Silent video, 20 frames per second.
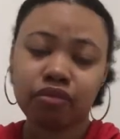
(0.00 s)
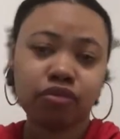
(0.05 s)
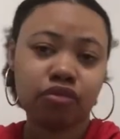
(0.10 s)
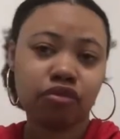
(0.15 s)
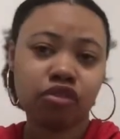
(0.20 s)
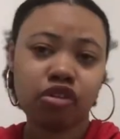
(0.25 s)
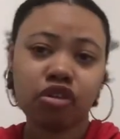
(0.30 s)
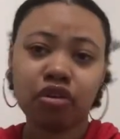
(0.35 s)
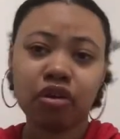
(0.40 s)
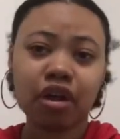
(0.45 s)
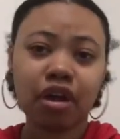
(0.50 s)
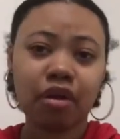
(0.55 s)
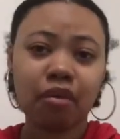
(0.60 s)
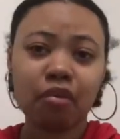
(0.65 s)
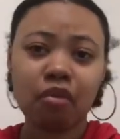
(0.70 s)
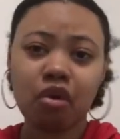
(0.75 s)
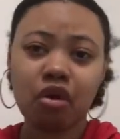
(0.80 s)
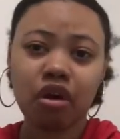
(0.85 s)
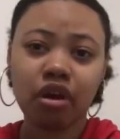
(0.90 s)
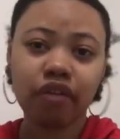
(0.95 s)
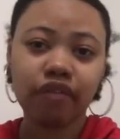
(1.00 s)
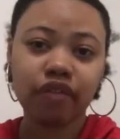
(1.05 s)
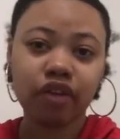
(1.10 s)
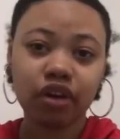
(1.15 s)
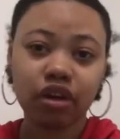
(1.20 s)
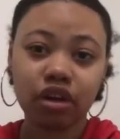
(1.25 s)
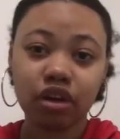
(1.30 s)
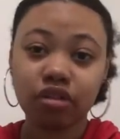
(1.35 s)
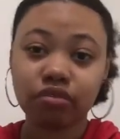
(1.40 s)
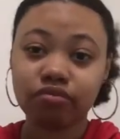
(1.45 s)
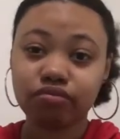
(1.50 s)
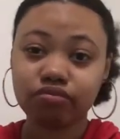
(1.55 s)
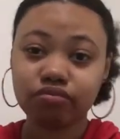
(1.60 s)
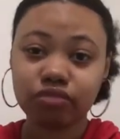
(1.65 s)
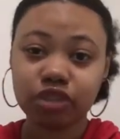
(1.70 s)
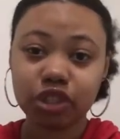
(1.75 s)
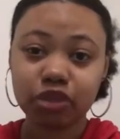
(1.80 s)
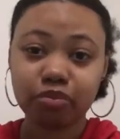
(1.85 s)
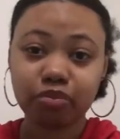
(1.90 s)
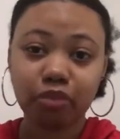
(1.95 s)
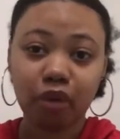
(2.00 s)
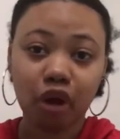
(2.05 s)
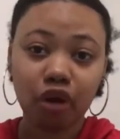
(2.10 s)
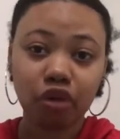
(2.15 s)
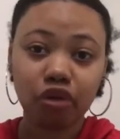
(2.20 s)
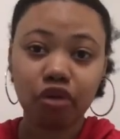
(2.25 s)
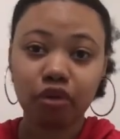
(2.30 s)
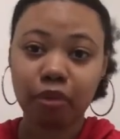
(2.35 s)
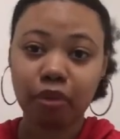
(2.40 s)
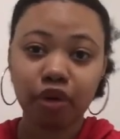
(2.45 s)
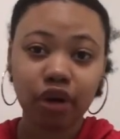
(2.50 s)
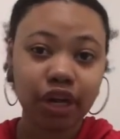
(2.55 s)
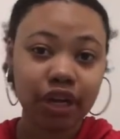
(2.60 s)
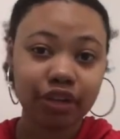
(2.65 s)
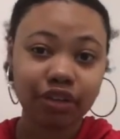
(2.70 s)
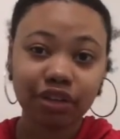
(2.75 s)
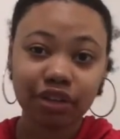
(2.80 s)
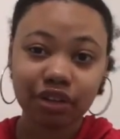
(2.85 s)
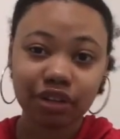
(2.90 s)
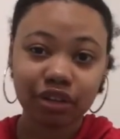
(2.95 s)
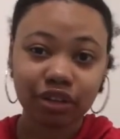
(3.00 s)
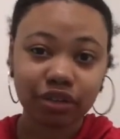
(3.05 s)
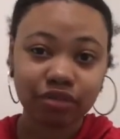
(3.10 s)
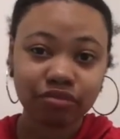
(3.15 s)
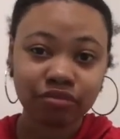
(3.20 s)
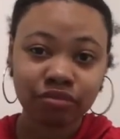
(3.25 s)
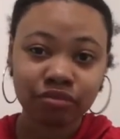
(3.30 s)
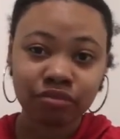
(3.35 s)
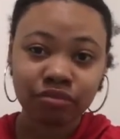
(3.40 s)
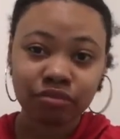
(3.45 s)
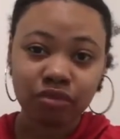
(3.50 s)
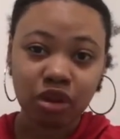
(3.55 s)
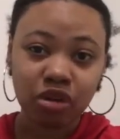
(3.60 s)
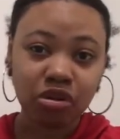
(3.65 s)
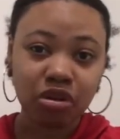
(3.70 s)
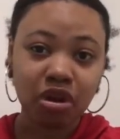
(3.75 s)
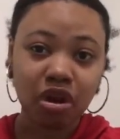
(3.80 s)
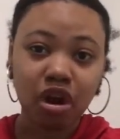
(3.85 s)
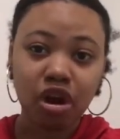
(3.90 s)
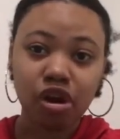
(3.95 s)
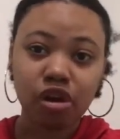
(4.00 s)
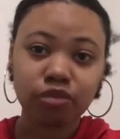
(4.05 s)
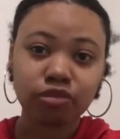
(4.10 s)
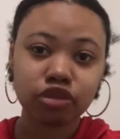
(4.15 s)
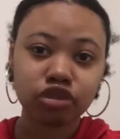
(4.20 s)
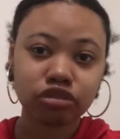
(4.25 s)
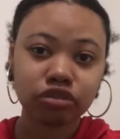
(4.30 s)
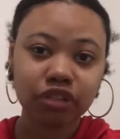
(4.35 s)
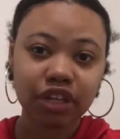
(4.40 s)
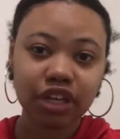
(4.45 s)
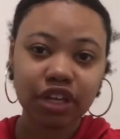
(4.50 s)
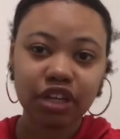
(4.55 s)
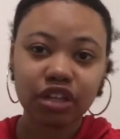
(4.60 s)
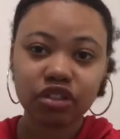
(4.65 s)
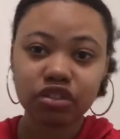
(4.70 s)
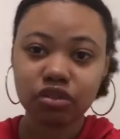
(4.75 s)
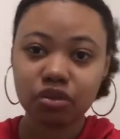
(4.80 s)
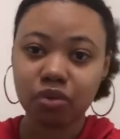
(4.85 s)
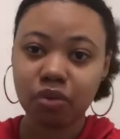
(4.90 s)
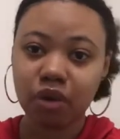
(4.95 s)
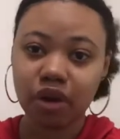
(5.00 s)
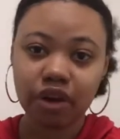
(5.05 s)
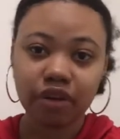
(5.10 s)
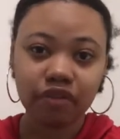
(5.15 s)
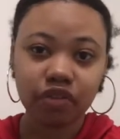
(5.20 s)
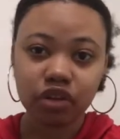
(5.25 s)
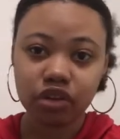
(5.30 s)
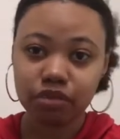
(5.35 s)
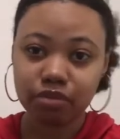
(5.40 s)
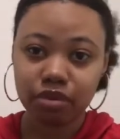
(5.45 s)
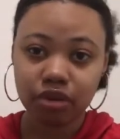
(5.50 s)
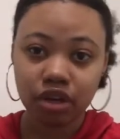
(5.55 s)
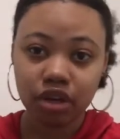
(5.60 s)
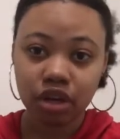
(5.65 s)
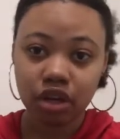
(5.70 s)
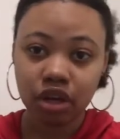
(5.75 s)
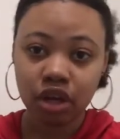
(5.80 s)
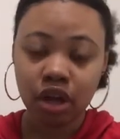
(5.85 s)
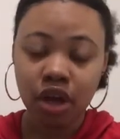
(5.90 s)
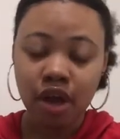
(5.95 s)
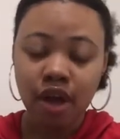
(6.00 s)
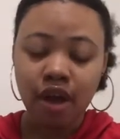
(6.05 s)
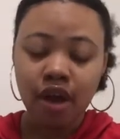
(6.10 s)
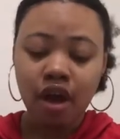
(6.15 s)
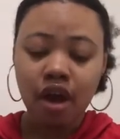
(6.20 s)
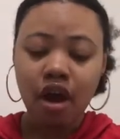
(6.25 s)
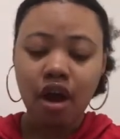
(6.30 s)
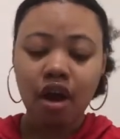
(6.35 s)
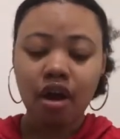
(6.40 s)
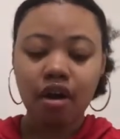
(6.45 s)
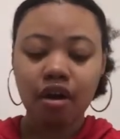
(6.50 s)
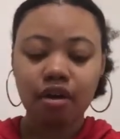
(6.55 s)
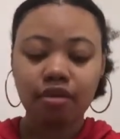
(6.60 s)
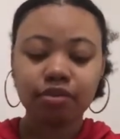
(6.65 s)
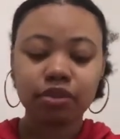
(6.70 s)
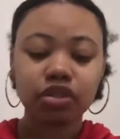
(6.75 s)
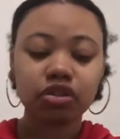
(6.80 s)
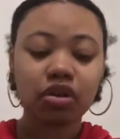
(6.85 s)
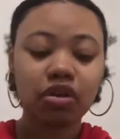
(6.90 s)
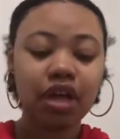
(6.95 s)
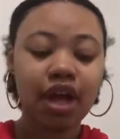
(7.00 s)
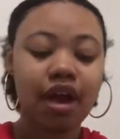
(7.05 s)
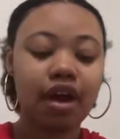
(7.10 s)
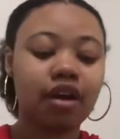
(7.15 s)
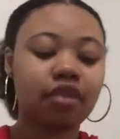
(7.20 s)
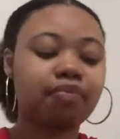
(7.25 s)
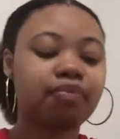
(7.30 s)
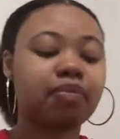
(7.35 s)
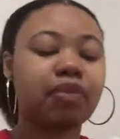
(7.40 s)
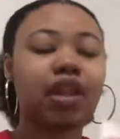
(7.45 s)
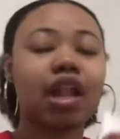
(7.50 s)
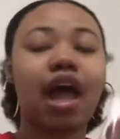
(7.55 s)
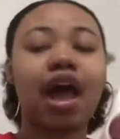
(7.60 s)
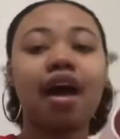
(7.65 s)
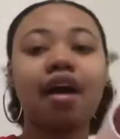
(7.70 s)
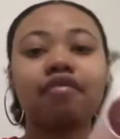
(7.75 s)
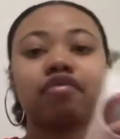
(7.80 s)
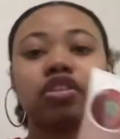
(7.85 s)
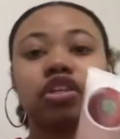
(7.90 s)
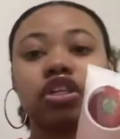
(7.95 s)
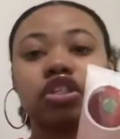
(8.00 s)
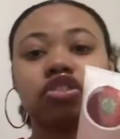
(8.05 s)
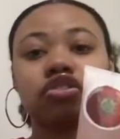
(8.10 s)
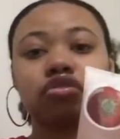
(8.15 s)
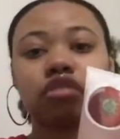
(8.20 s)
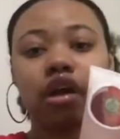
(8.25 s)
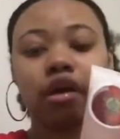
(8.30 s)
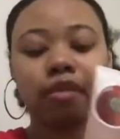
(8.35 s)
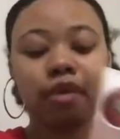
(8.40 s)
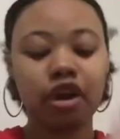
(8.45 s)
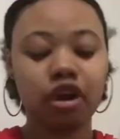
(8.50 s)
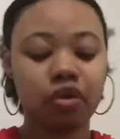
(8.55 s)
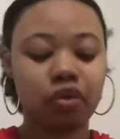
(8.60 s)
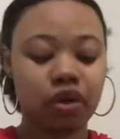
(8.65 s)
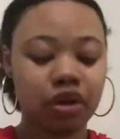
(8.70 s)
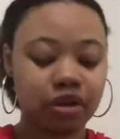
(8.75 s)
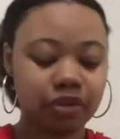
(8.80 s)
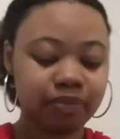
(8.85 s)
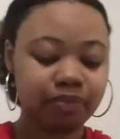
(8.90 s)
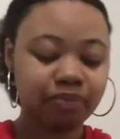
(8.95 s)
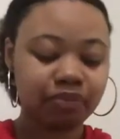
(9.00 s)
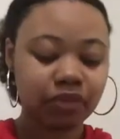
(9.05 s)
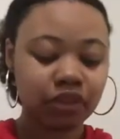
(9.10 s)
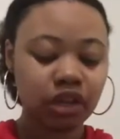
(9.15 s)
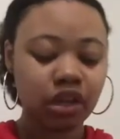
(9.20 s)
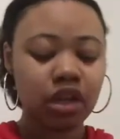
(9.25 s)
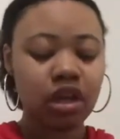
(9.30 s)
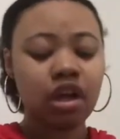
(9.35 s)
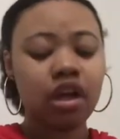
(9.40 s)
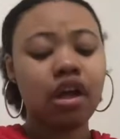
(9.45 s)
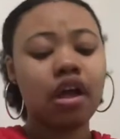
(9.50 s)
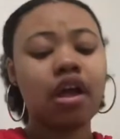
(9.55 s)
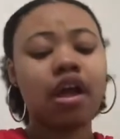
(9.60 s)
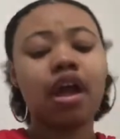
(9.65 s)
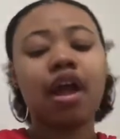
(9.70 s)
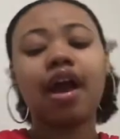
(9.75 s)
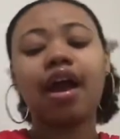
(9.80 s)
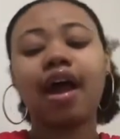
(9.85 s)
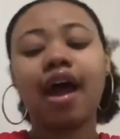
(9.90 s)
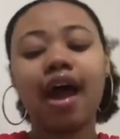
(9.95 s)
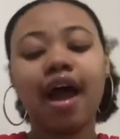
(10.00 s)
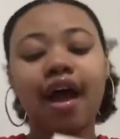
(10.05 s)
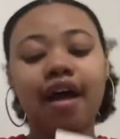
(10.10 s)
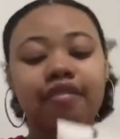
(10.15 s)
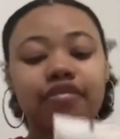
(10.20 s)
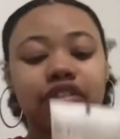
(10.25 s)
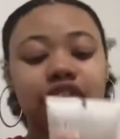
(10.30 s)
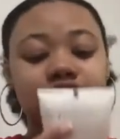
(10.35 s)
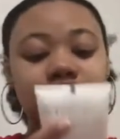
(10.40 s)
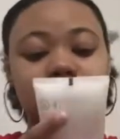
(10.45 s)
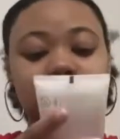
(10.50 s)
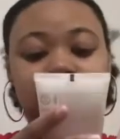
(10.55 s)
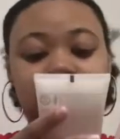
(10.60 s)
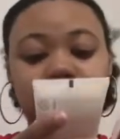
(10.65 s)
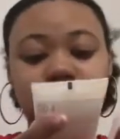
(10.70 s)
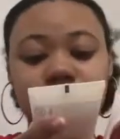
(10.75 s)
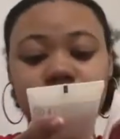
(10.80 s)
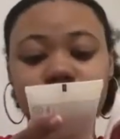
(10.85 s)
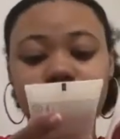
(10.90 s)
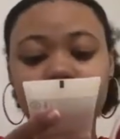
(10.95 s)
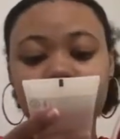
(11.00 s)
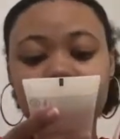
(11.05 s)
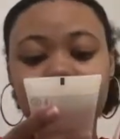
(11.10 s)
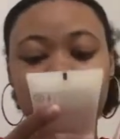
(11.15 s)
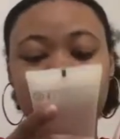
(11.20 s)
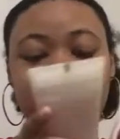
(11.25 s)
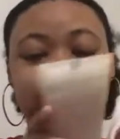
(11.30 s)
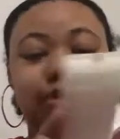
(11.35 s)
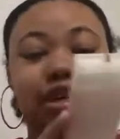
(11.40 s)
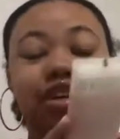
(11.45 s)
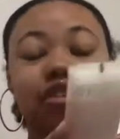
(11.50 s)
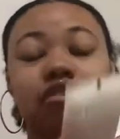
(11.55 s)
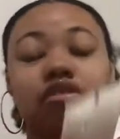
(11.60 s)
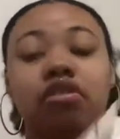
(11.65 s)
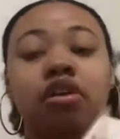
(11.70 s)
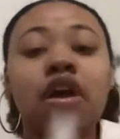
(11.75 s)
You'll get more of a sparkle pretty look on your arms, your legs, or wherever you put it. So yeah, I have this strawberry one, and I have this, what is it, mango?